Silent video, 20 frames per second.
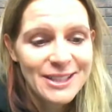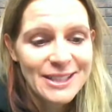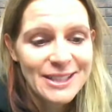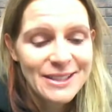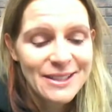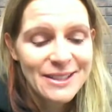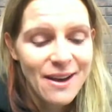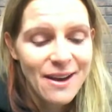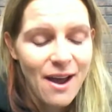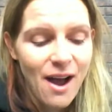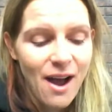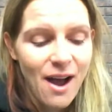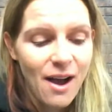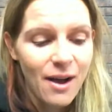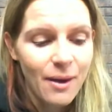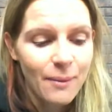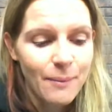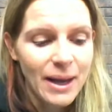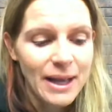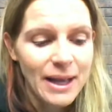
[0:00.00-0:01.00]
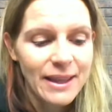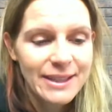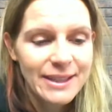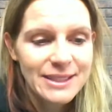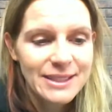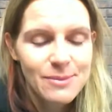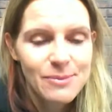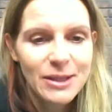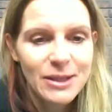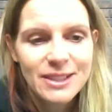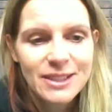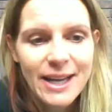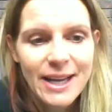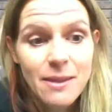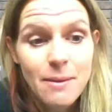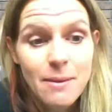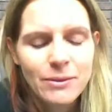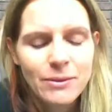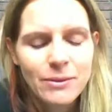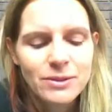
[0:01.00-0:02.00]
and I like to be outside
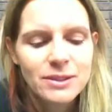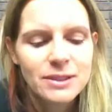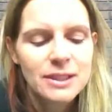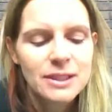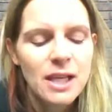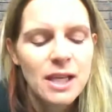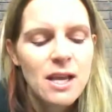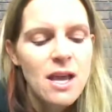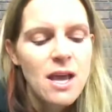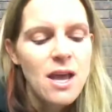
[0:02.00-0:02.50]
in the mountains.